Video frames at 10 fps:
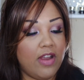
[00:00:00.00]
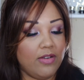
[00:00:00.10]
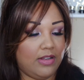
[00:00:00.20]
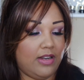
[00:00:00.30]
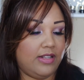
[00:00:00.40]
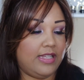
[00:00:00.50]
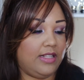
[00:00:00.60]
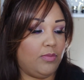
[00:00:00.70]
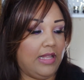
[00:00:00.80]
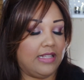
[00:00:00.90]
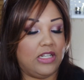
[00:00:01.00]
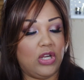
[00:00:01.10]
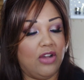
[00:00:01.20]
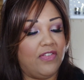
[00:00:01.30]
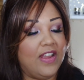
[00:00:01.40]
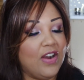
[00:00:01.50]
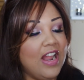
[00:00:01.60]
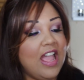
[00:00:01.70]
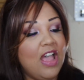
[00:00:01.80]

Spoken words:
I didn't take the plastic off here.